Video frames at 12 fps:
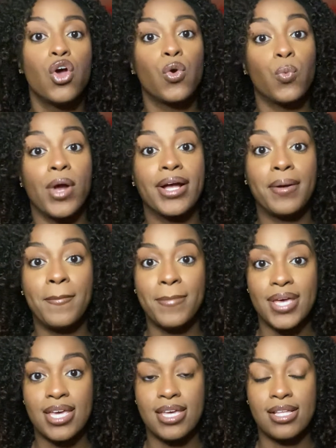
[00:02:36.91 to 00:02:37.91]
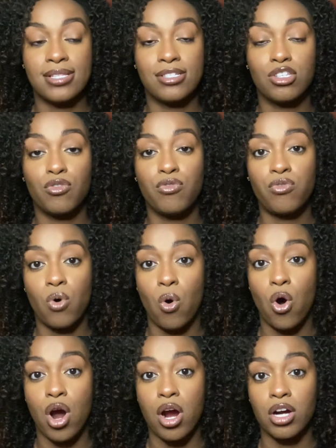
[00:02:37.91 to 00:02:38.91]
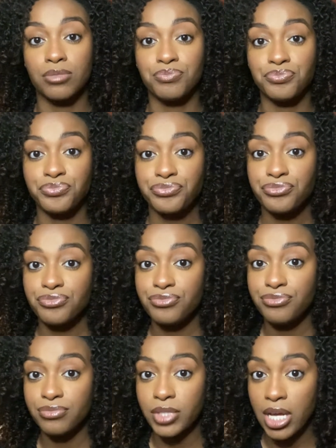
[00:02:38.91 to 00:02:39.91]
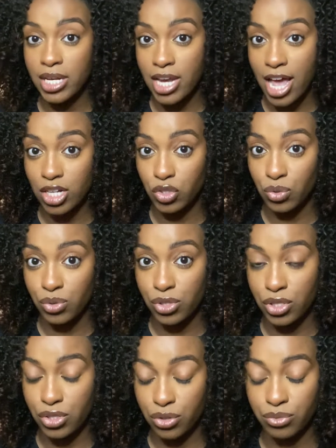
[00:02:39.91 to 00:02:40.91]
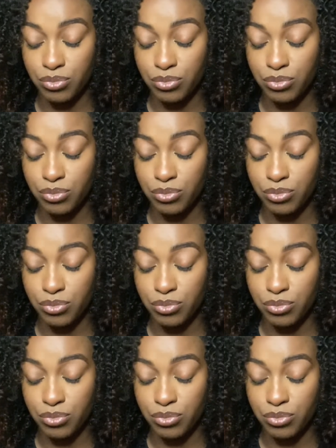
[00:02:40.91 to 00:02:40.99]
recommends for naturals to do.